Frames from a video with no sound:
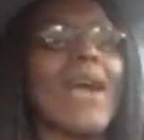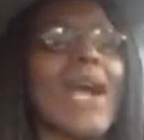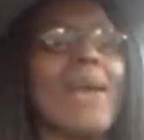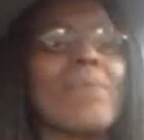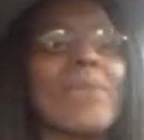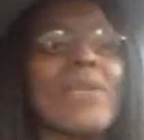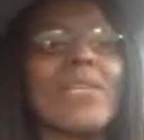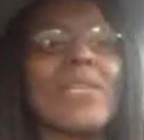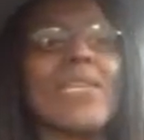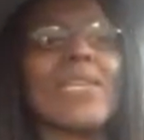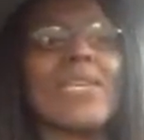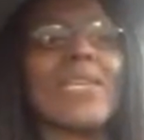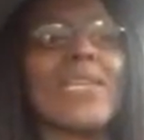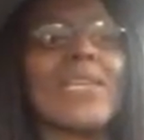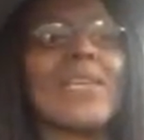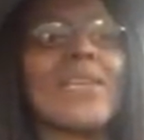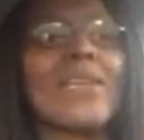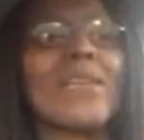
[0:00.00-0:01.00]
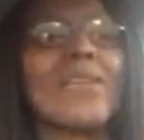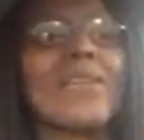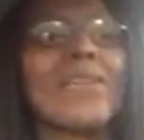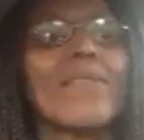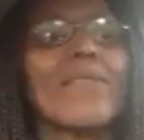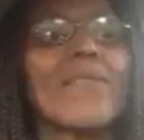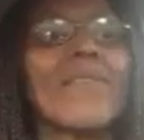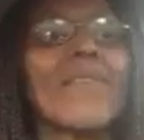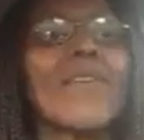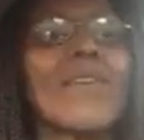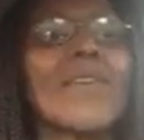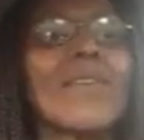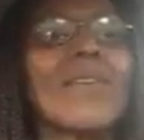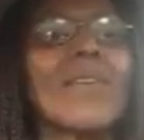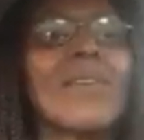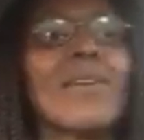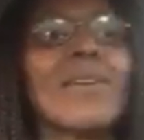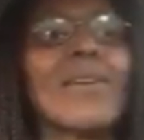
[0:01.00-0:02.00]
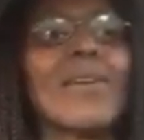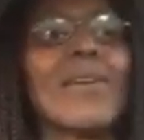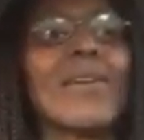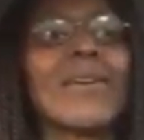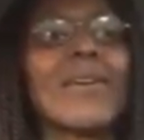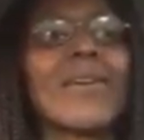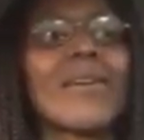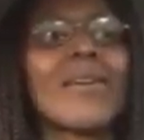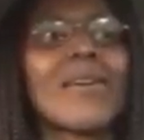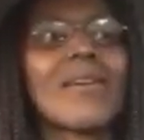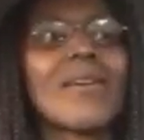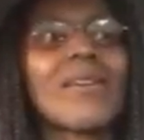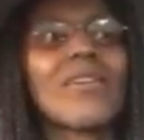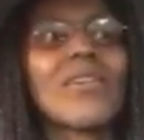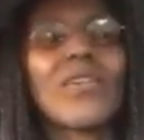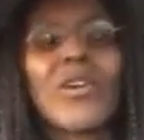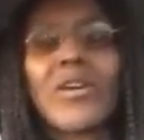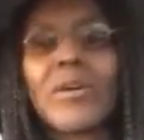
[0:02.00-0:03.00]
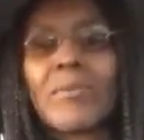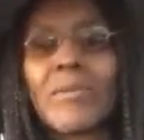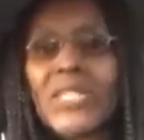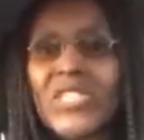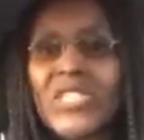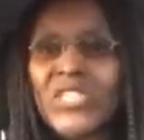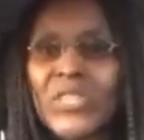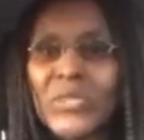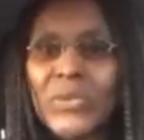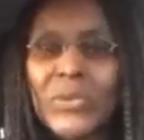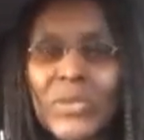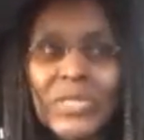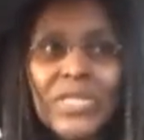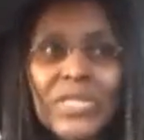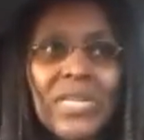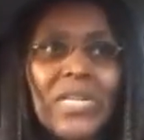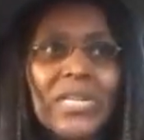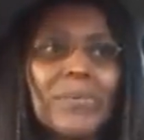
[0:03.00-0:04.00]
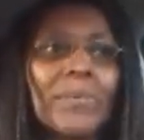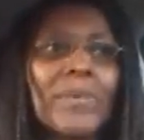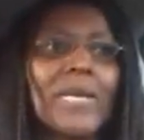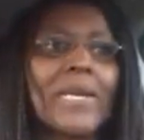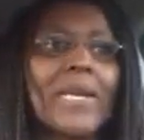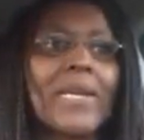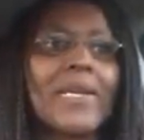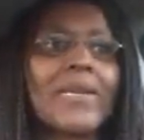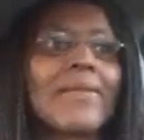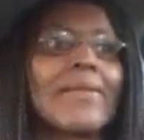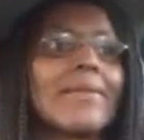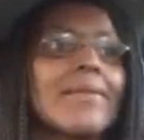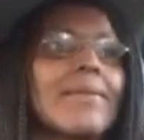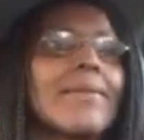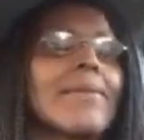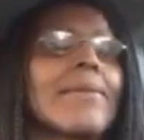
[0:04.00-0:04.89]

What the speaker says: I believe you're a mature young man.